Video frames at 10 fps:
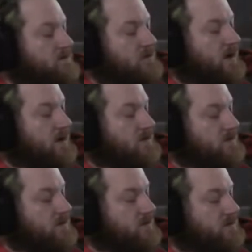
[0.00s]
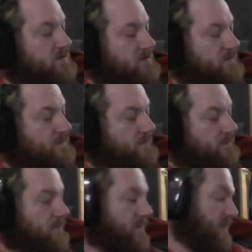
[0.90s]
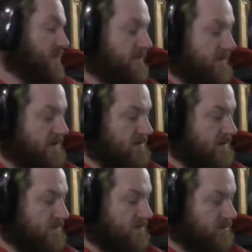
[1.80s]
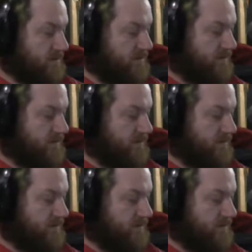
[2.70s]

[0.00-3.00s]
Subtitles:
occasionally we'll just get some fat samples.